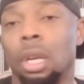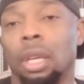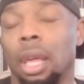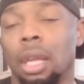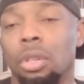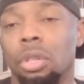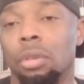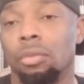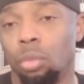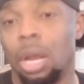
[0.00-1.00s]
a young
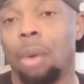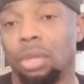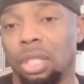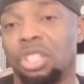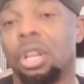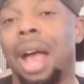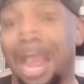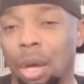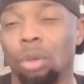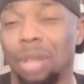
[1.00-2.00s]
age when I was a
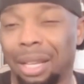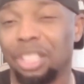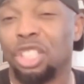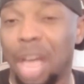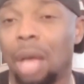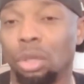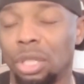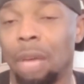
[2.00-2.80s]
child, like a child.